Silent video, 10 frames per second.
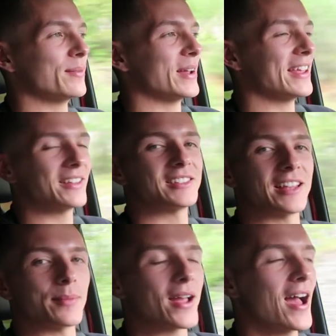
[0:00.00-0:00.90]
and my dad's the
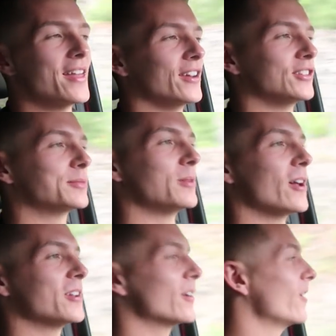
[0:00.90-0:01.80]
type of guy that'll just be
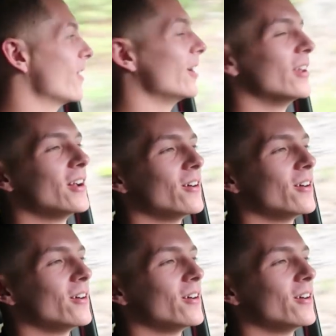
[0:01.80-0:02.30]
like, you know what,